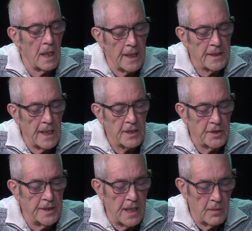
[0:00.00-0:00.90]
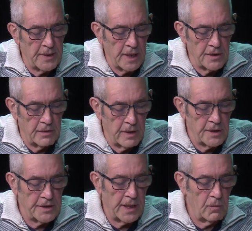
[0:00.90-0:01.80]
I can actually now begin to
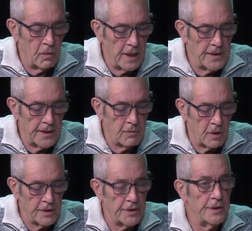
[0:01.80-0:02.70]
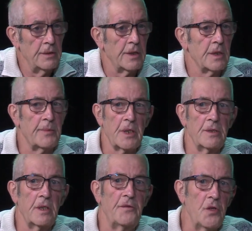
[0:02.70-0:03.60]
understand why they'd want to do this because if